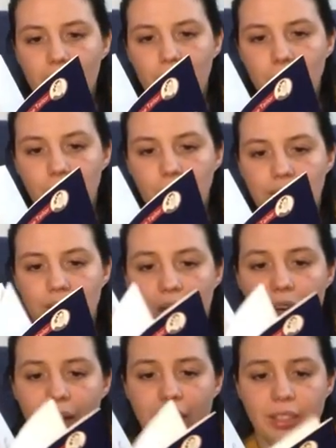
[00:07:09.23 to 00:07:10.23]
which was
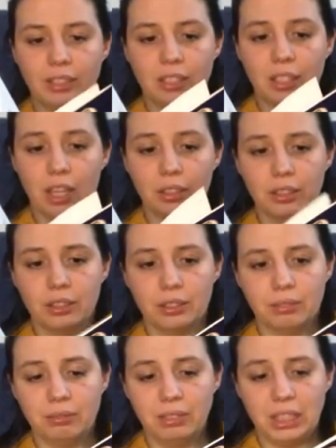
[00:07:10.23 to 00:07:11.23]
I Start
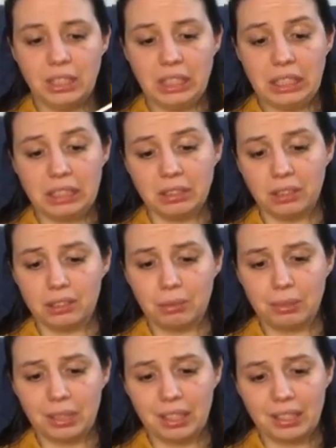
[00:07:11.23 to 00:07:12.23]
Knitting or
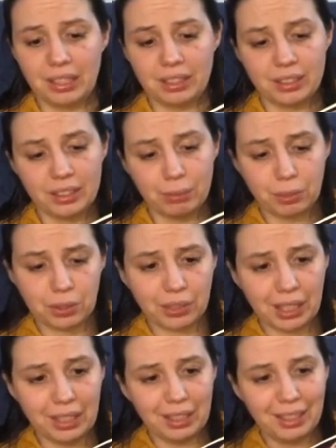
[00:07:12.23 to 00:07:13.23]
something like that. I'm sorry.
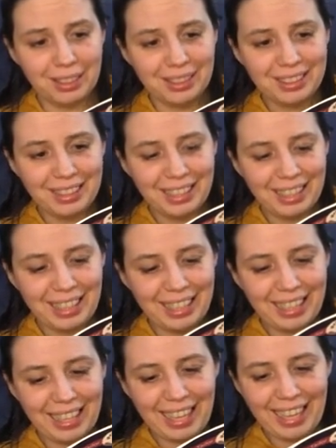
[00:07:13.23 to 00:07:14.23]

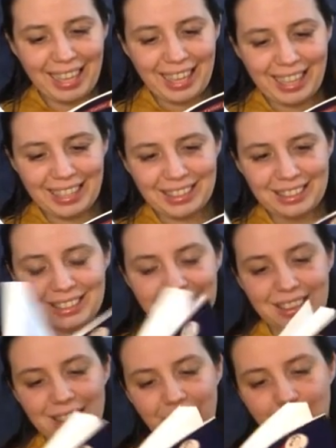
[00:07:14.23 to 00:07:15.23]
And
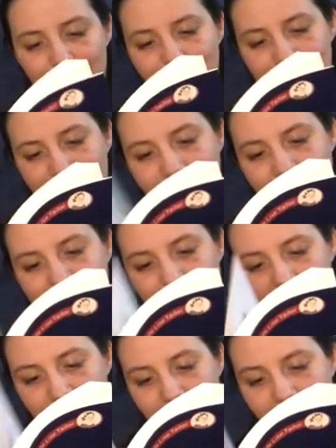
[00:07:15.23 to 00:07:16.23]
what's the
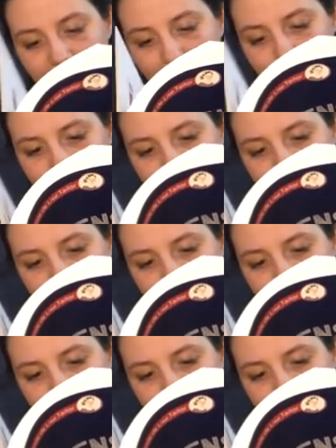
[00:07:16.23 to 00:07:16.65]
English name?